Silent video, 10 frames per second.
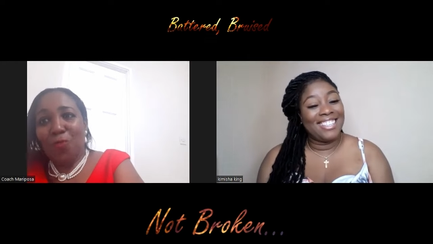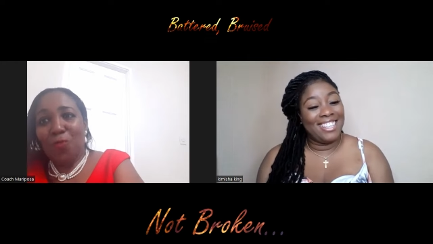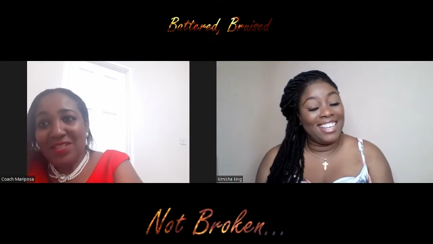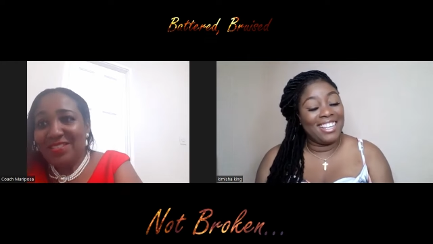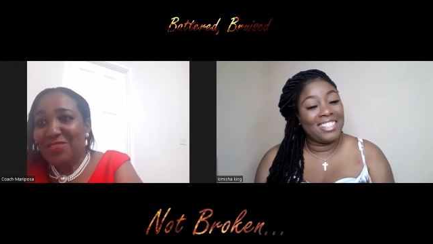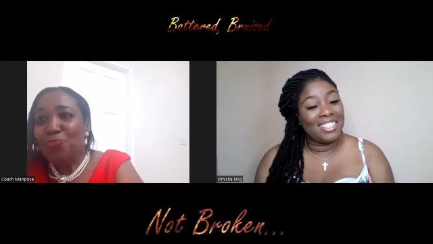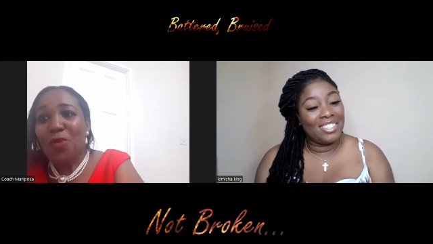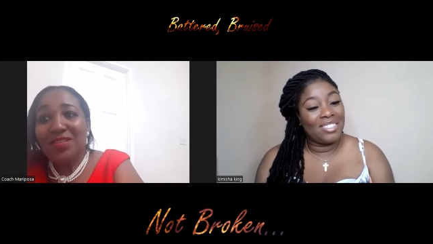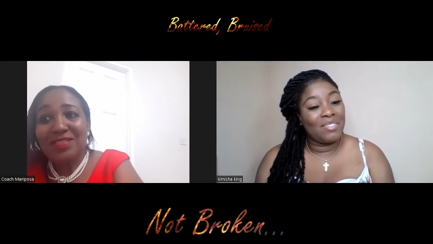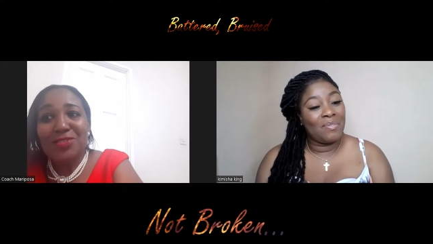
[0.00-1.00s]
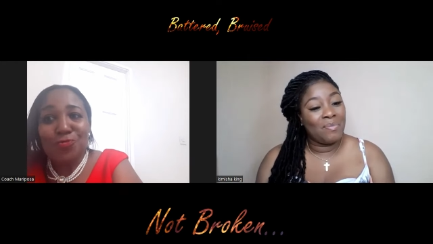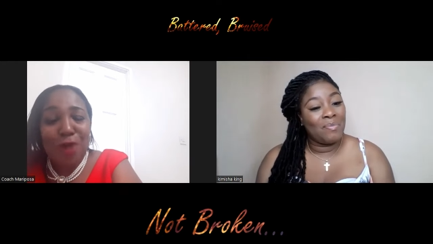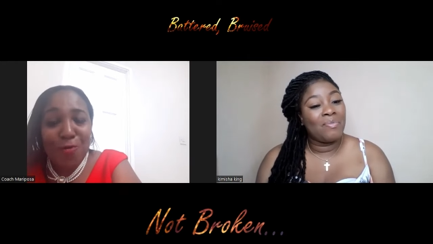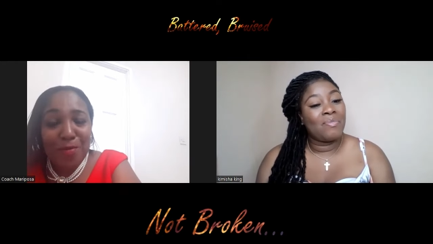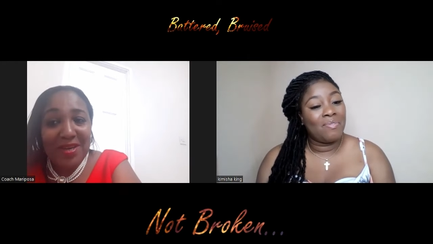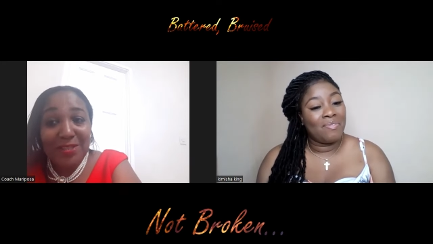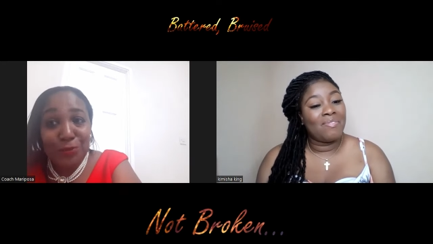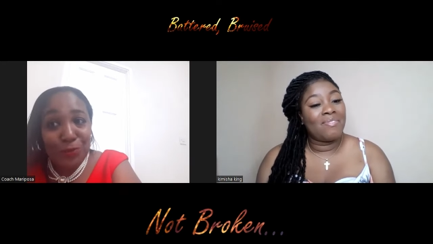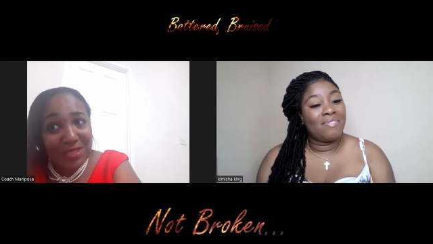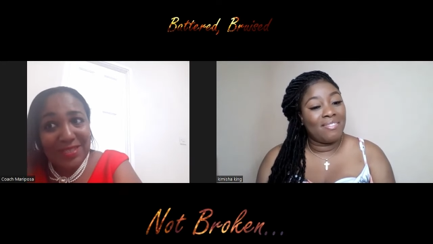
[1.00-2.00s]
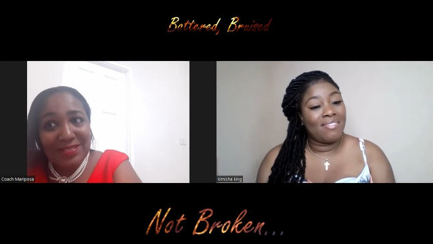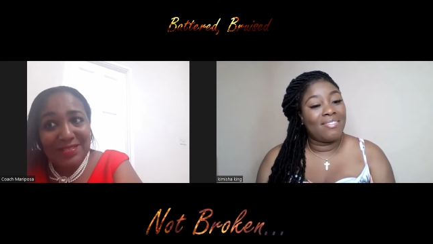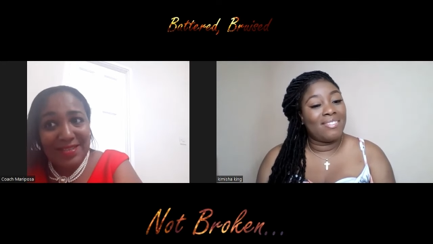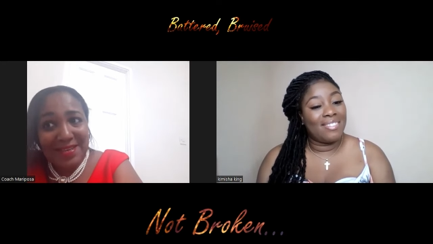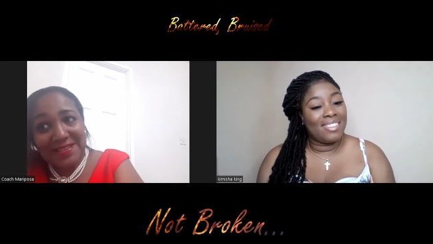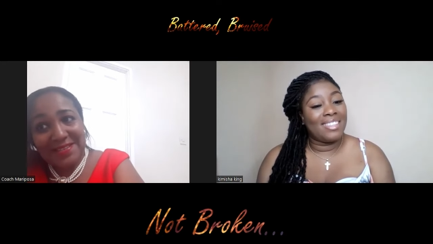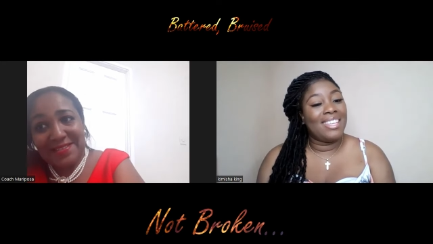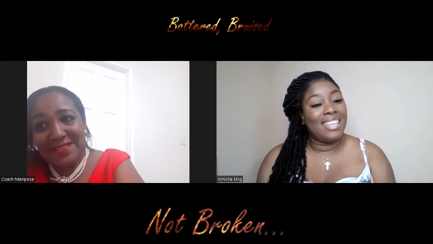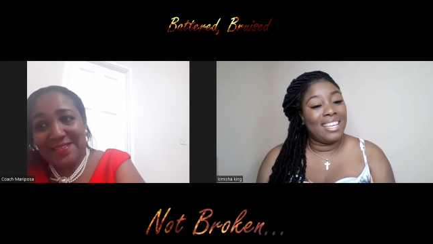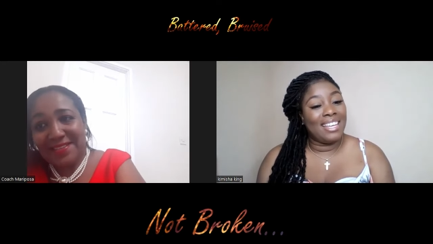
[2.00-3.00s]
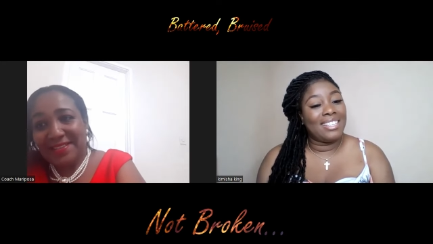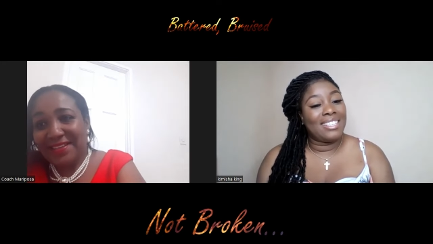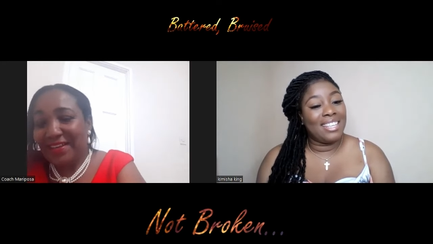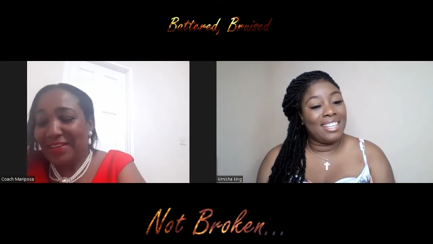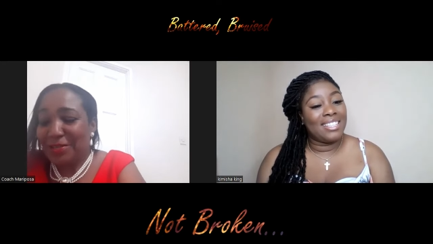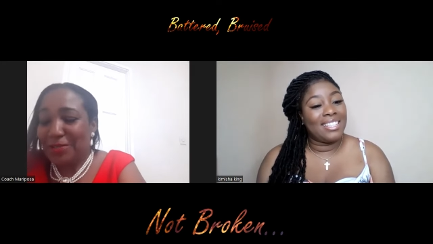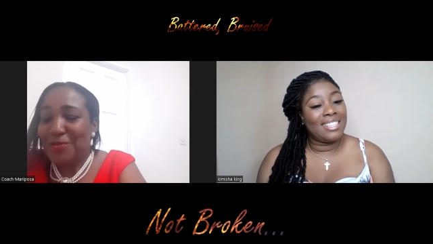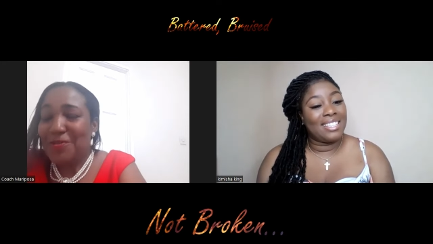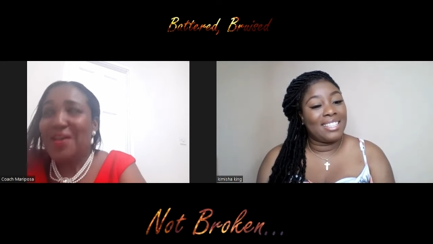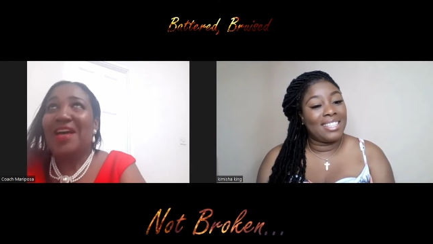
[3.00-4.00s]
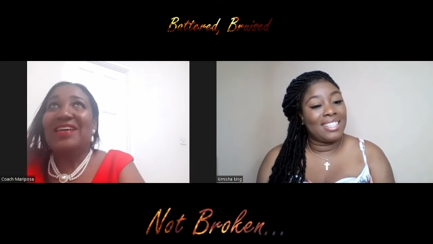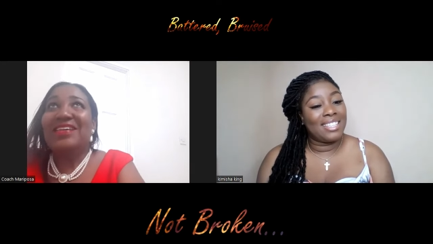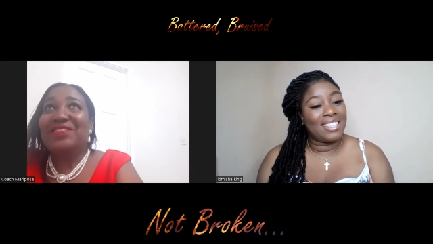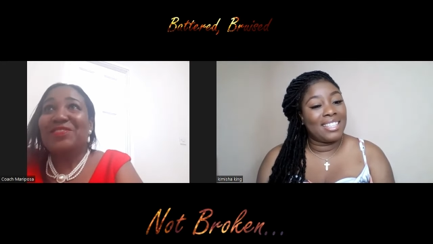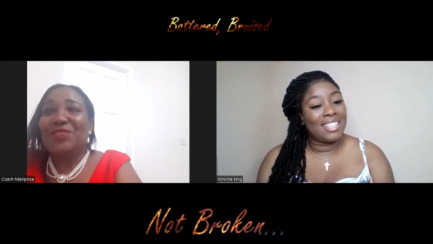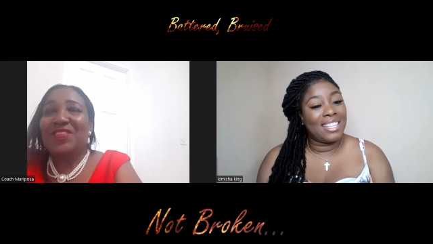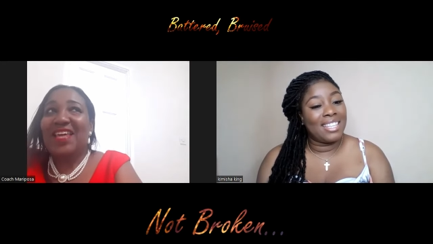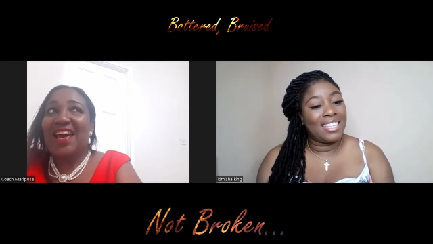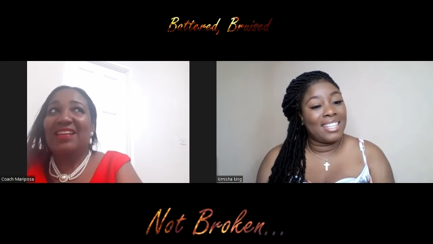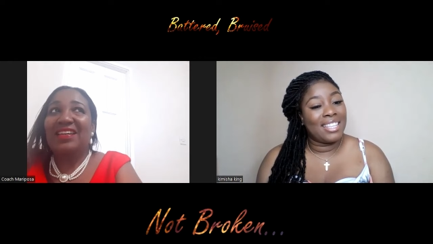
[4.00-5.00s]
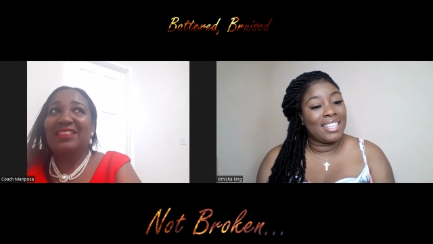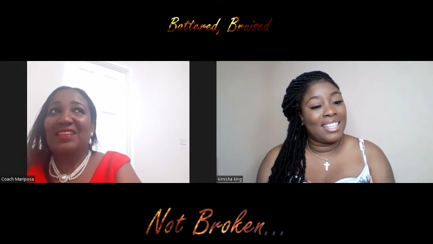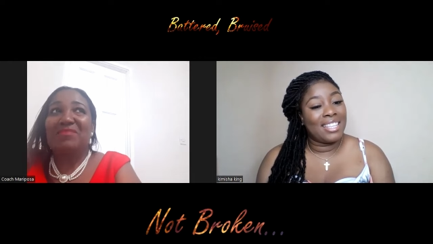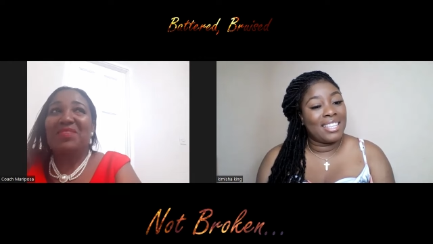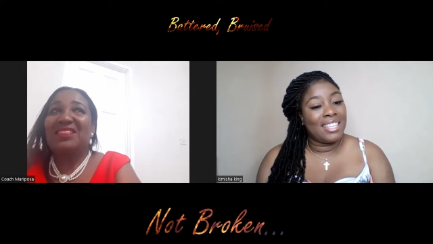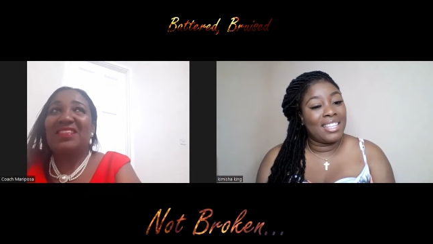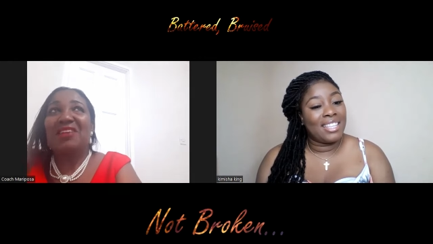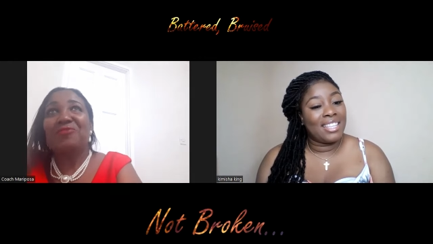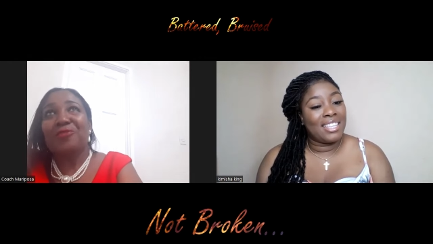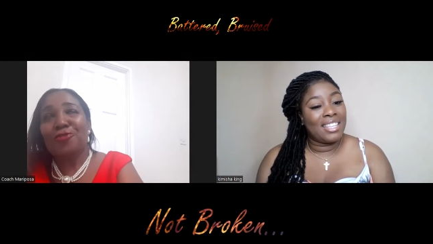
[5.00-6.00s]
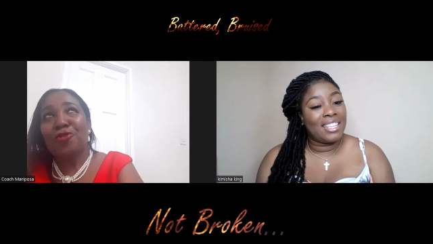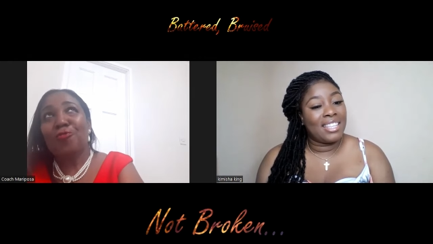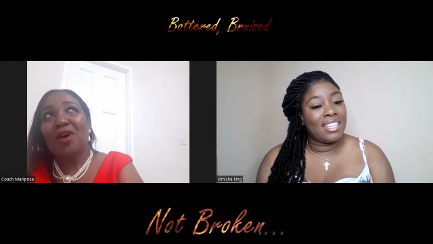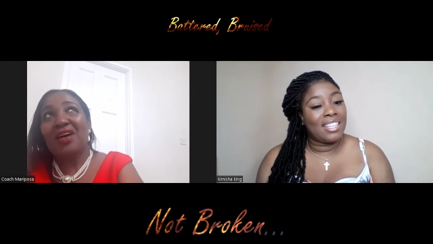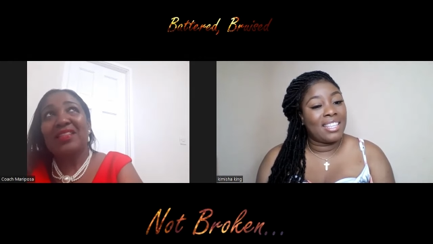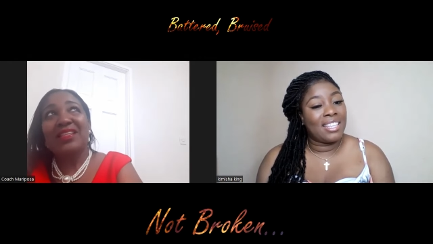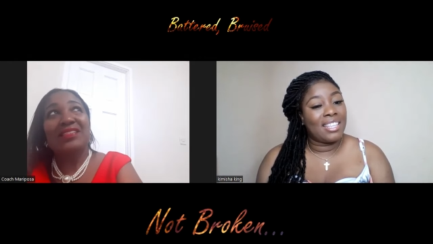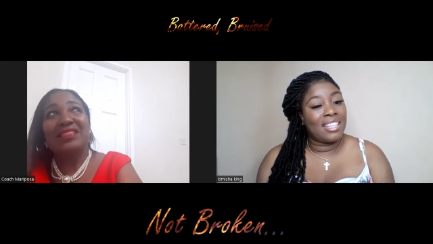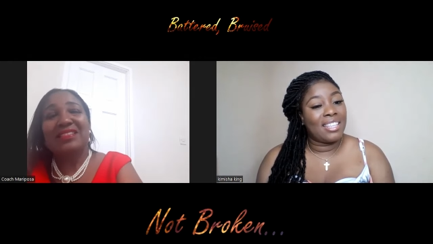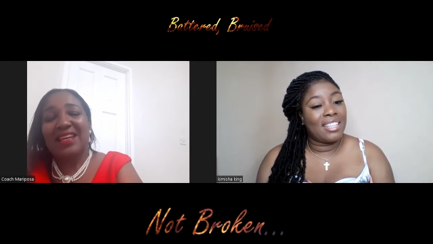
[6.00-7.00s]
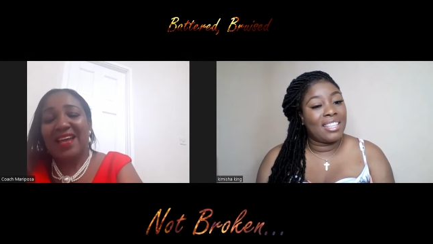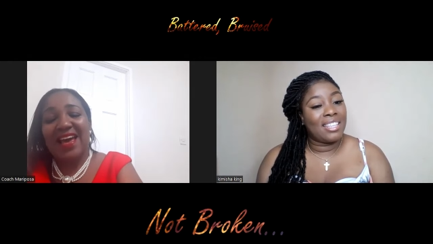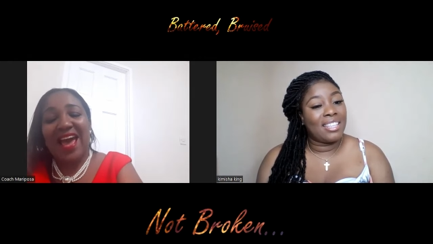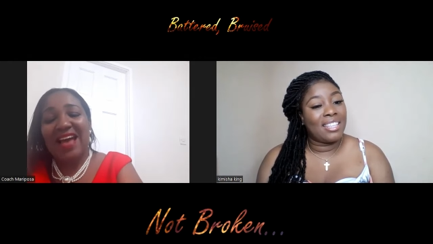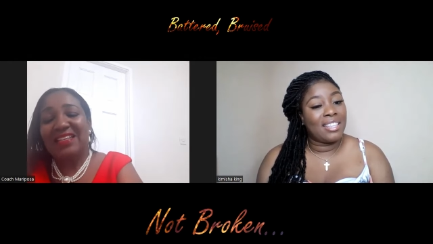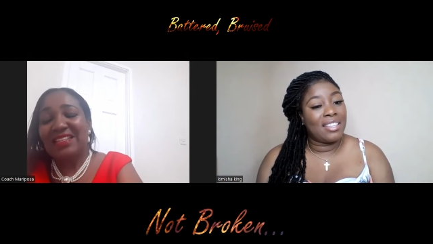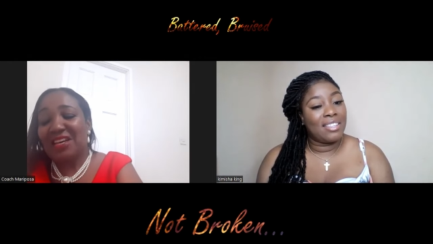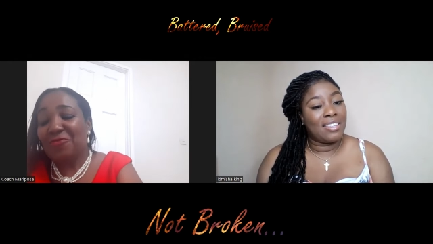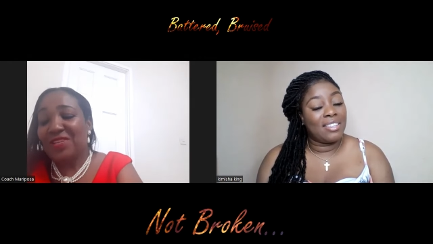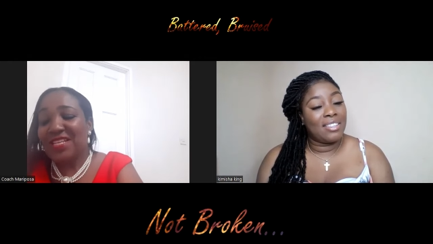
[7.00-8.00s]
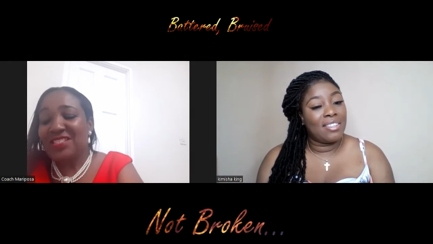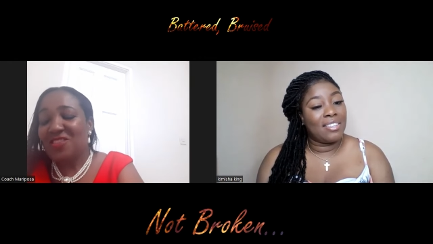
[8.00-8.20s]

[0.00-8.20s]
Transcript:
Speaker 1: what is what is wrong with my doing these things?
Speaker 2: Yes. You Know?
Speaker 1: So then I tell myself, you know what? This is it. I had enough of this